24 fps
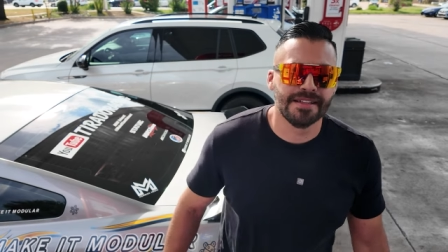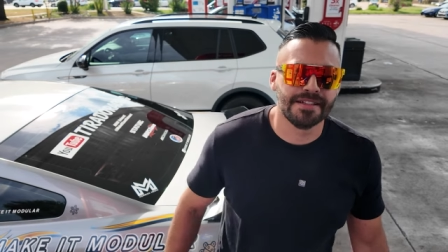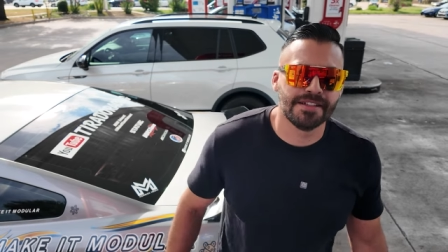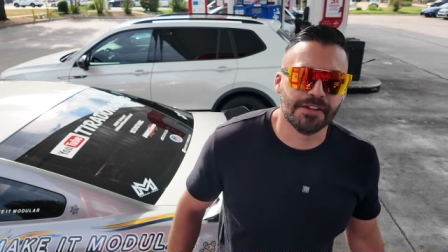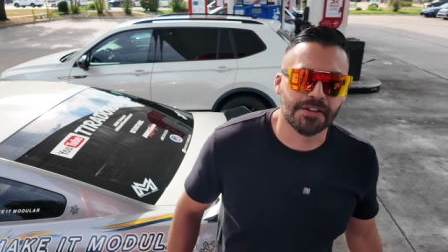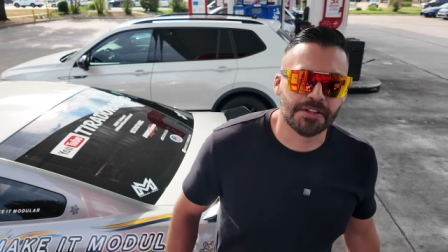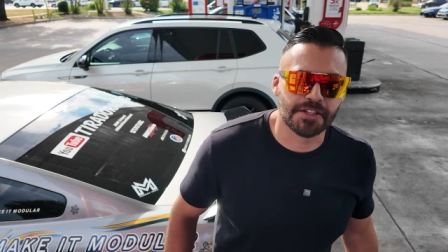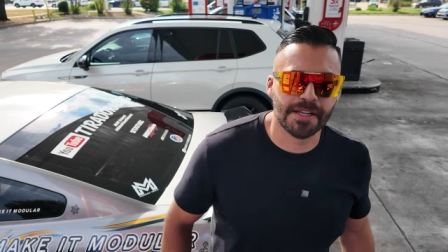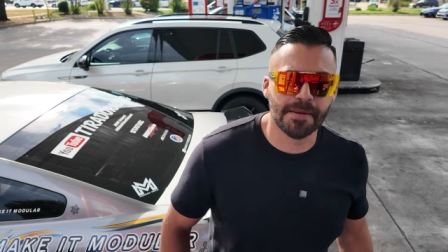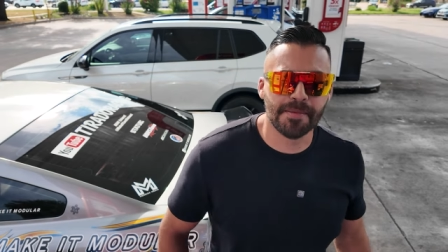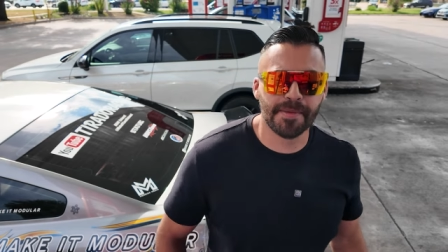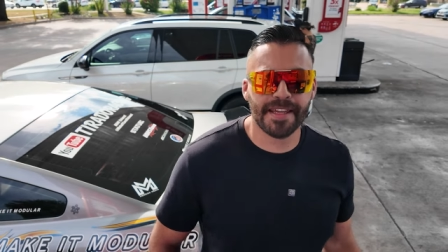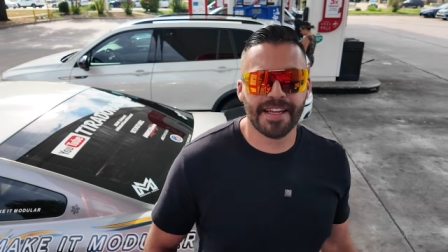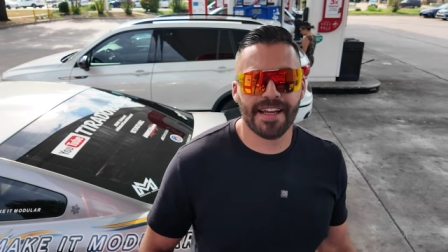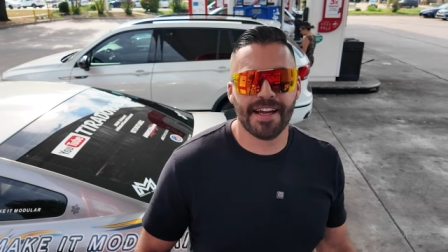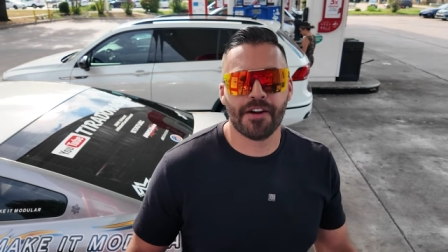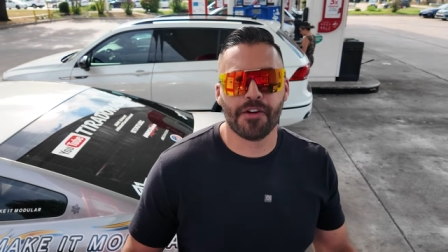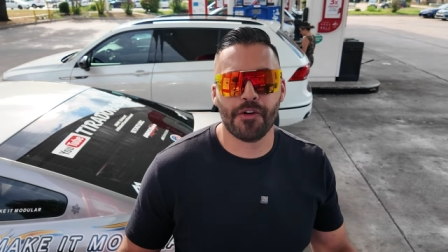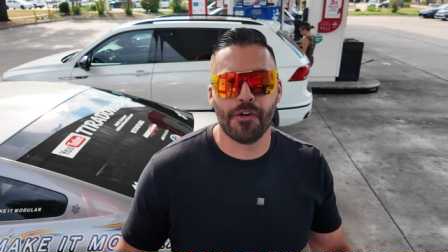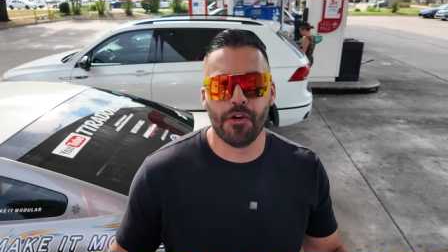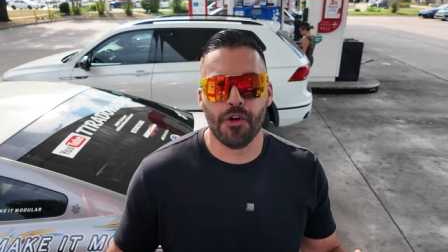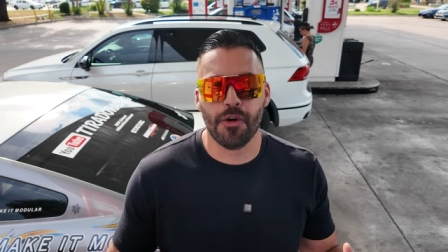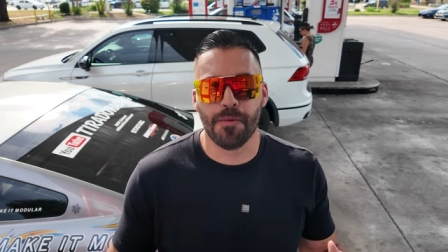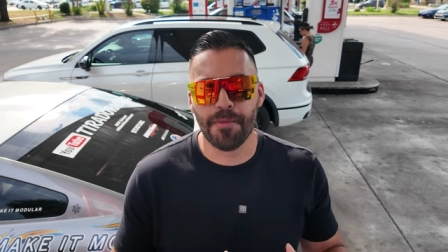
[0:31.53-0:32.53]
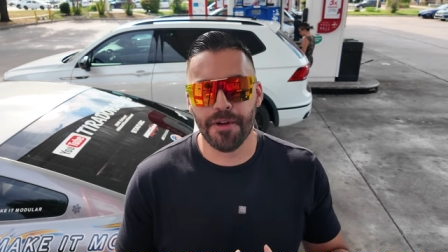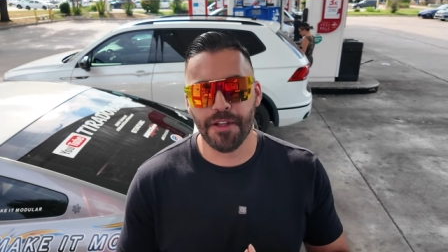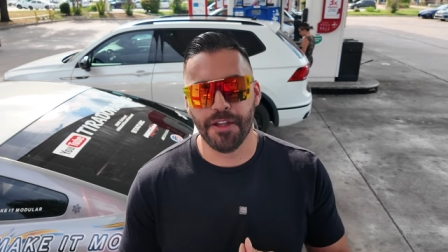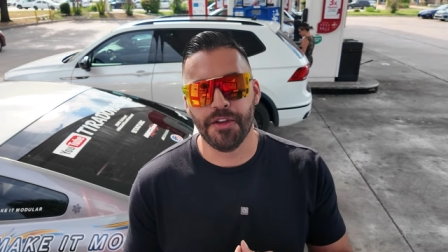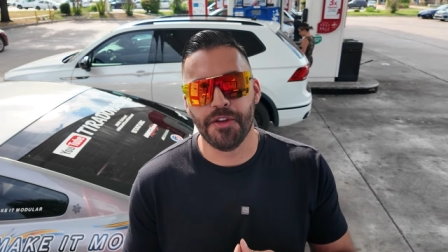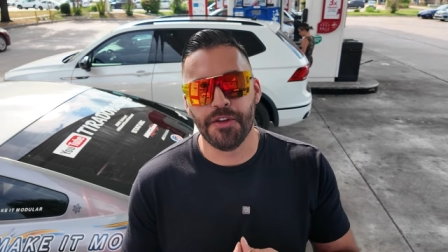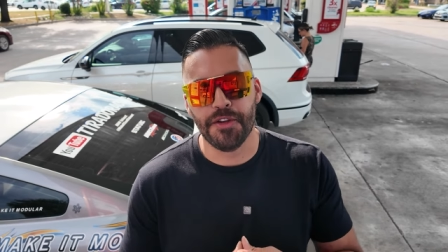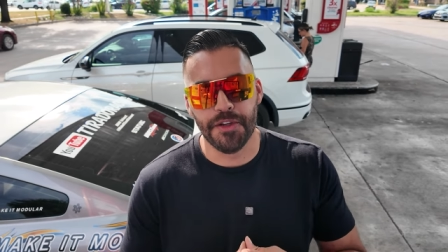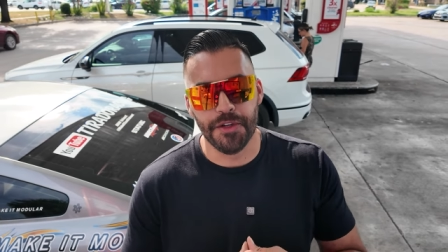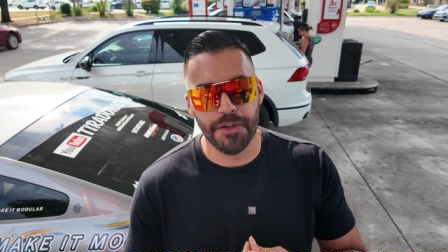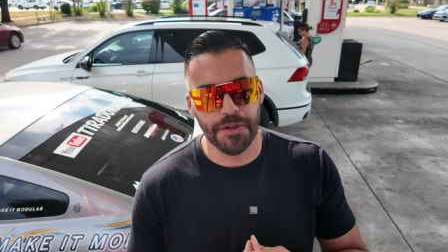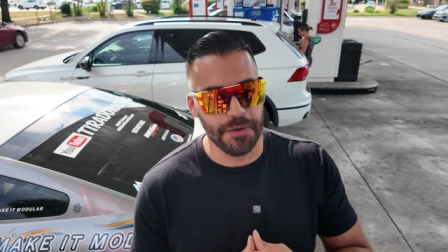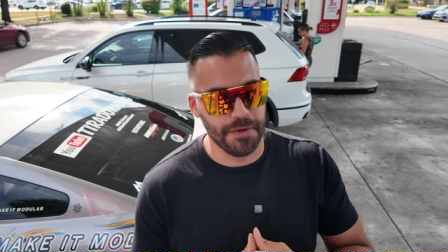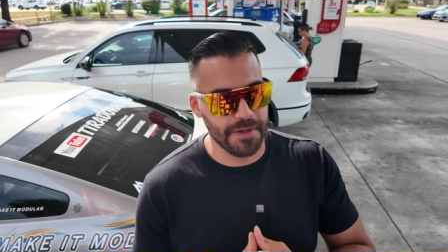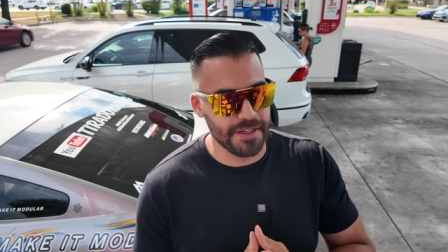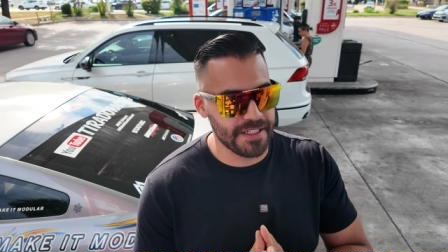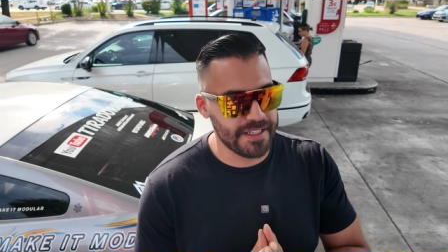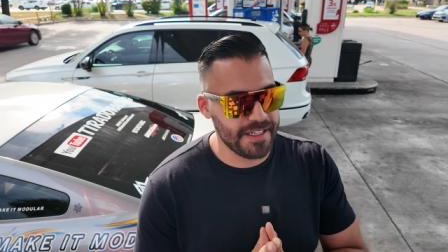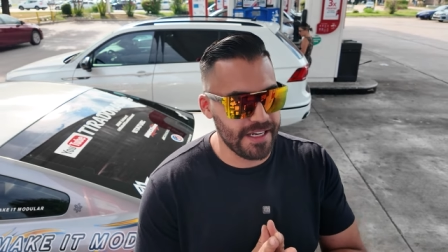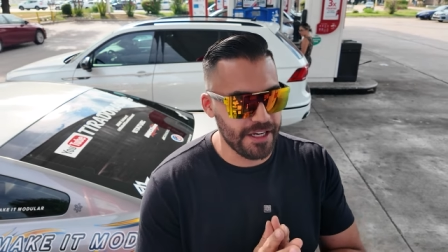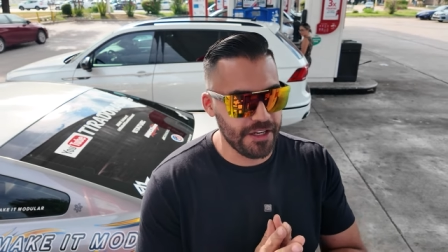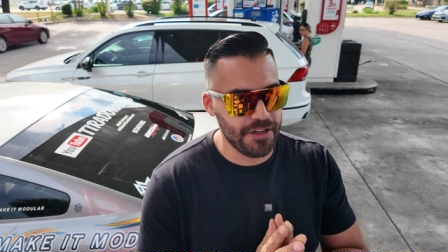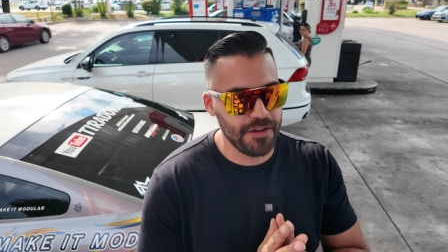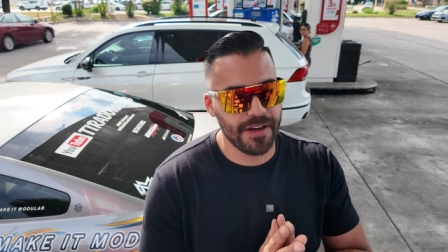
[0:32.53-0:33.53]
So something I don't normally do
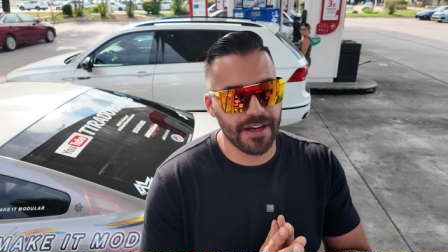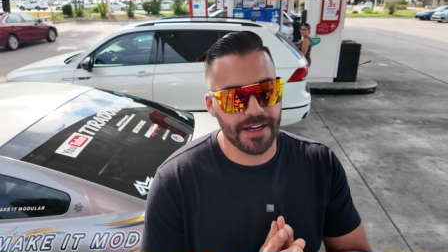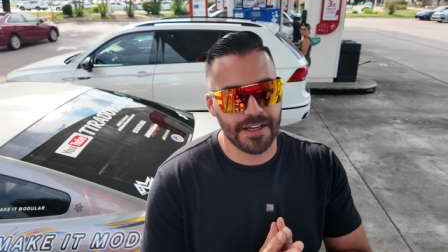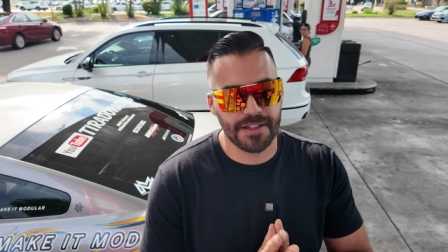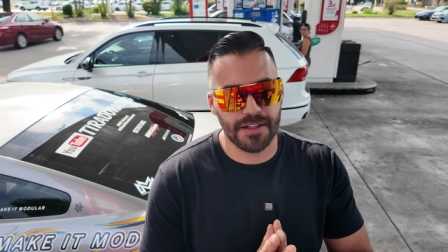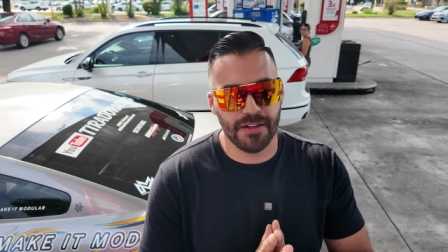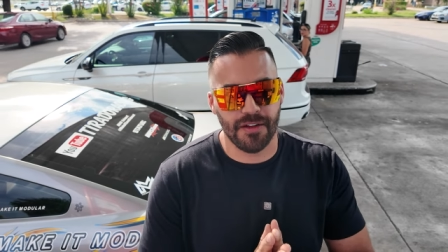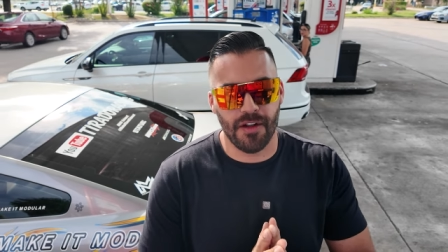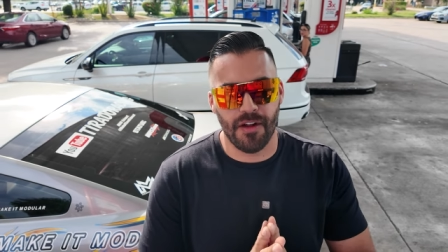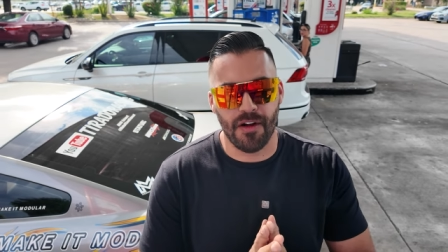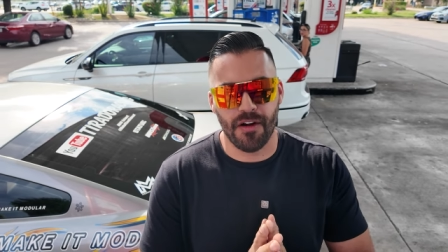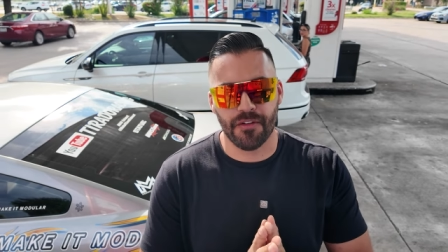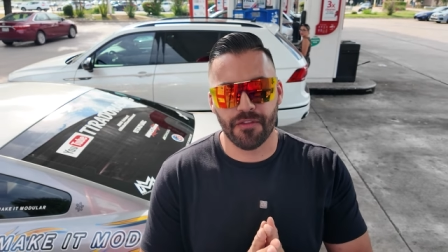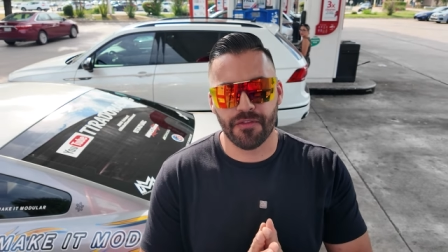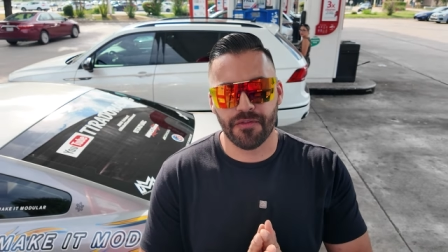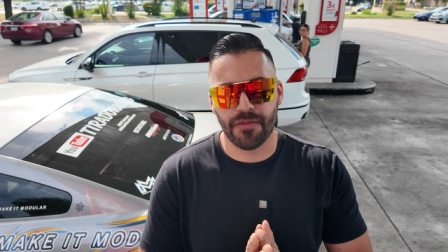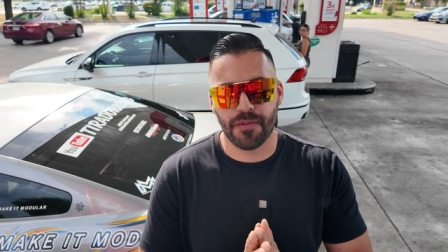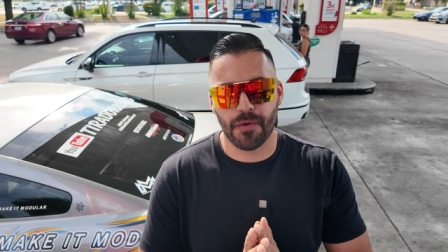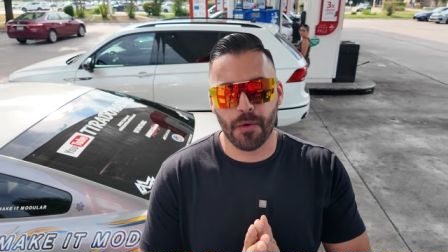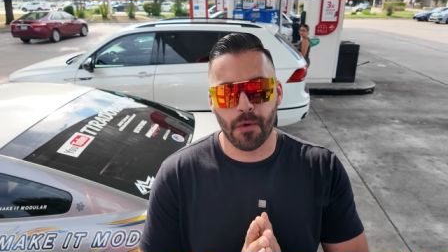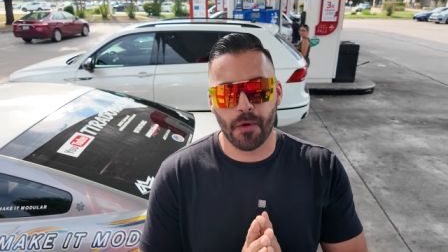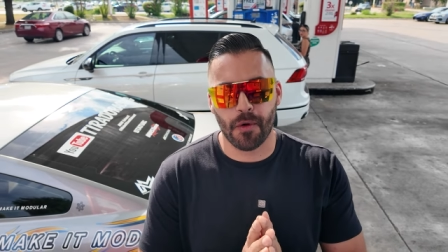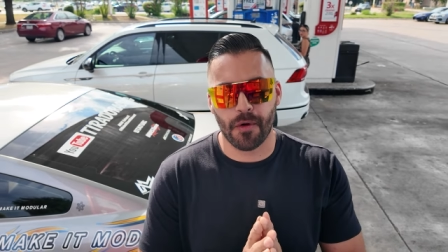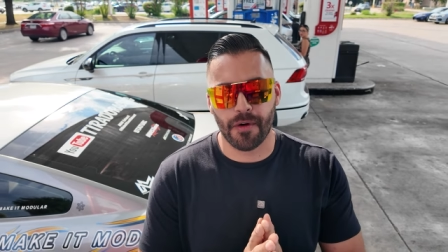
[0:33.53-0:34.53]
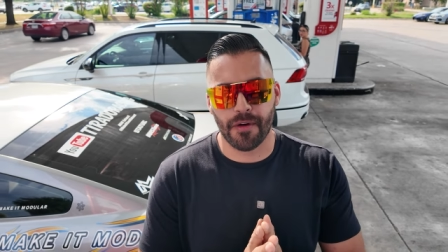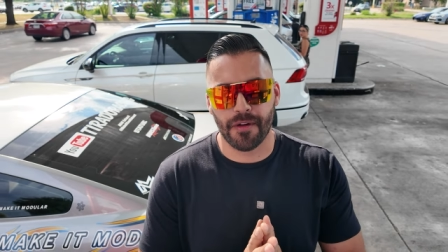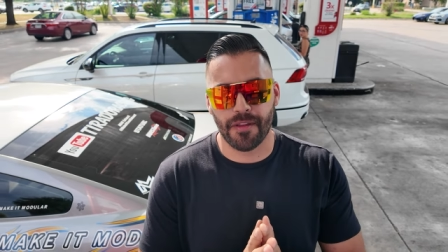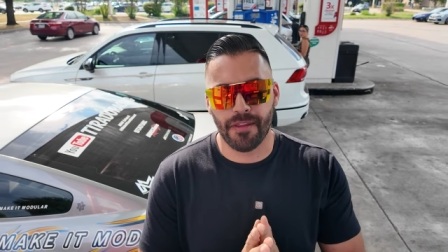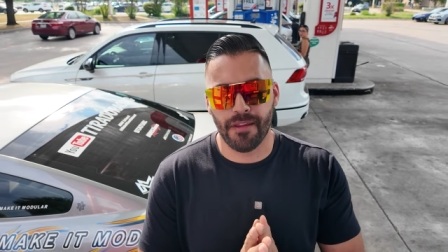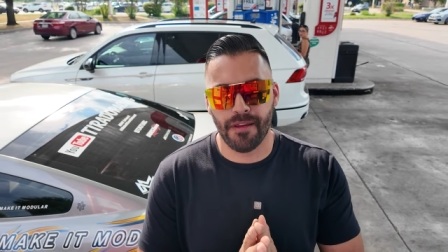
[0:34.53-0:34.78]
is take you guys along for